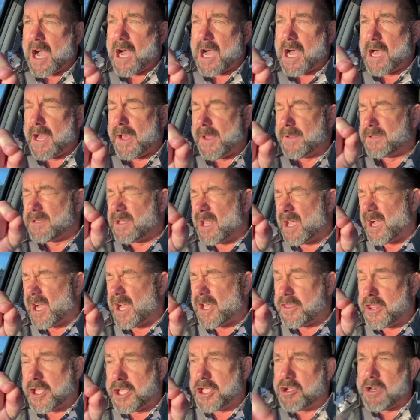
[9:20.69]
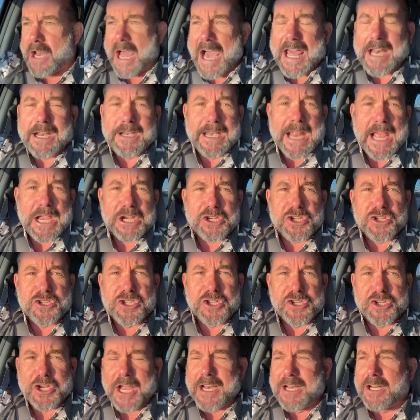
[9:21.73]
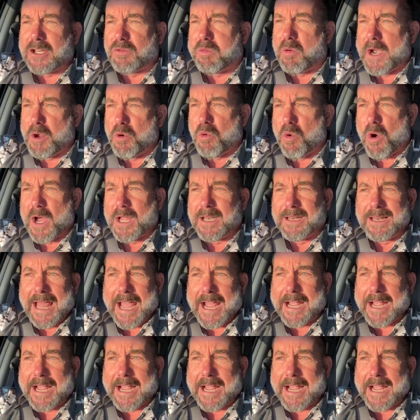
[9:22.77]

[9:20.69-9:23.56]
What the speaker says: the United Nations Agenda 21,